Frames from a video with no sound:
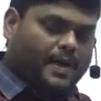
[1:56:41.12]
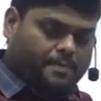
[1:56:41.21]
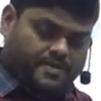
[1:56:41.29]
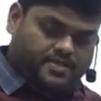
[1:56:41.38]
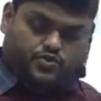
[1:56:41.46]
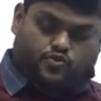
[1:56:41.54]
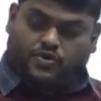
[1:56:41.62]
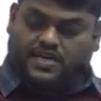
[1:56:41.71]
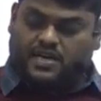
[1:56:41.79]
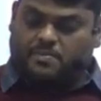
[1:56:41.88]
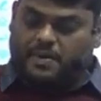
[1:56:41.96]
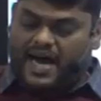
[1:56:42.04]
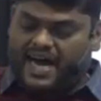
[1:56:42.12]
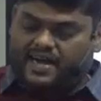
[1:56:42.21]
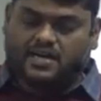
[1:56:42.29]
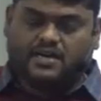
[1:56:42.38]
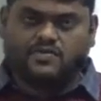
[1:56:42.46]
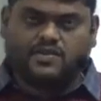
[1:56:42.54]
means 2 years back,
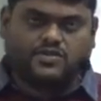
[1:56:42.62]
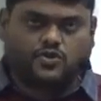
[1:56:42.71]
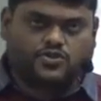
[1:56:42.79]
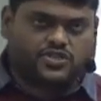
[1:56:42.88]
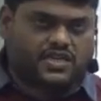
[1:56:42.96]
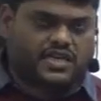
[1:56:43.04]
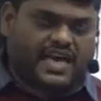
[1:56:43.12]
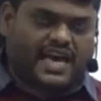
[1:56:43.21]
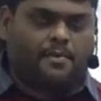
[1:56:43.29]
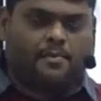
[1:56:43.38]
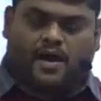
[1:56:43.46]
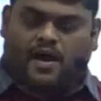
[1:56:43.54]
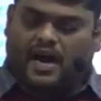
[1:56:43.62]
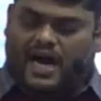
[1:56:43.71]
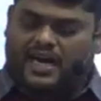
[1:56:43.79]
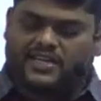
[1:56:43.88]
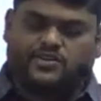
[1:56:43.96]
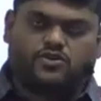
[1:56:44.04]
this question came, and
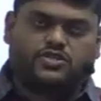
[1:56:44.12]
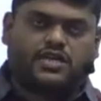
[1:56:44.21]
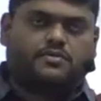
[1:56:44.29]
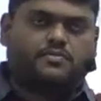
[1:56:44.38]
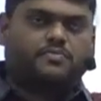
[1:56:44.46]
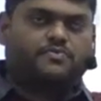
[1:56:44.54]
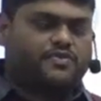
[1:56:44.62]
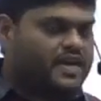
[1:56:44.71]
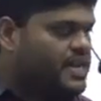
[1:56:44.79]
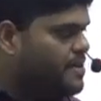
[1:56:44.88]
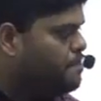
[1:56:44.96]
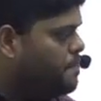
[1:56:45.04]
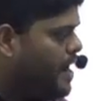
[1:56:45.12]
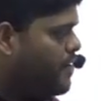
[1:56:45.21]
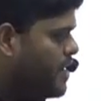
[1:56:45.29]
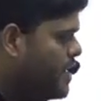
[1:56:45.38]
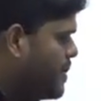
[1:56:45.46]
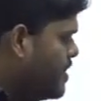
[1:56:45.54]
you should feel empowered.